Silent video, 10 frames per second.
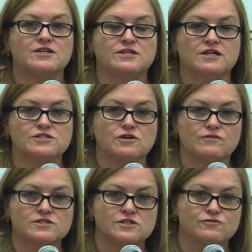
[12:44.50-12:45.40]
to get
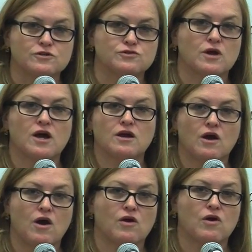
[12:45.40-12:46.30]
services for drug,
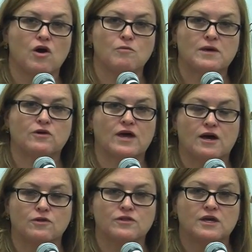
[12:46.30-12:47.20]
alcohol, mental
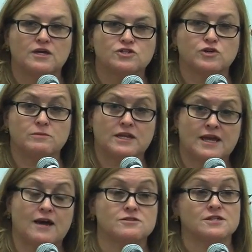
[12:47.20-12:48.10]
health, treatment, and
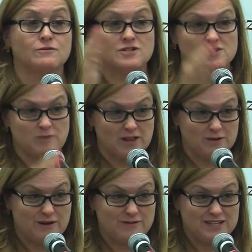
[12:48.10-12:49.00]
housing, which is partly
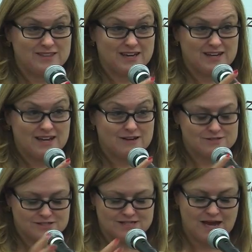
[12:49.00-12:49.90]
why we need that
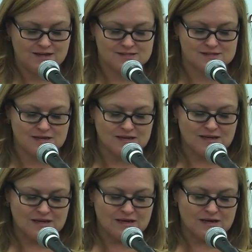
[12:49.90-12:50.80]
housing tax.
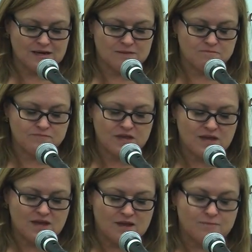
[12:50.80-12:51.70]

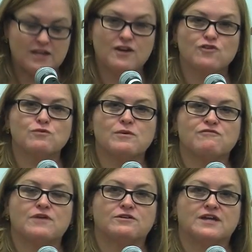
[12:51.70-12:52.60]
But here's what we
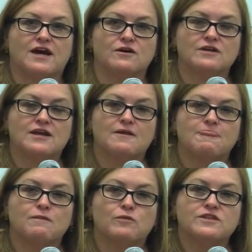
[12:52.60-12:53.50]
found out.
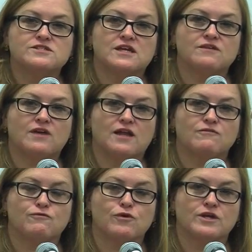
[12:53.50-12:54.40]
When the state of
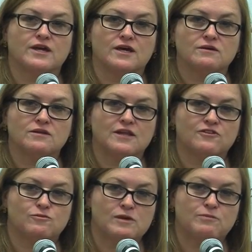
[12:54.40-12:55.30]
California
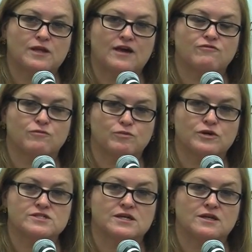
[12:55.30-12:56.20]
lets people out of
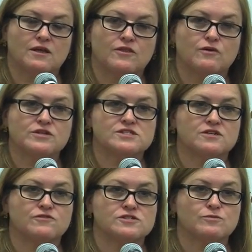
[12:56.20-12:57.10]
prison, their
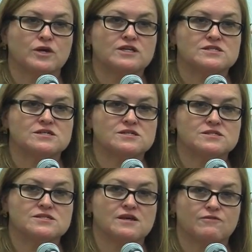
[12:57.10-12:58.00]
recidivism rate is
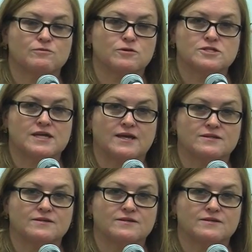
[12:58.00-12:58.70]
67%.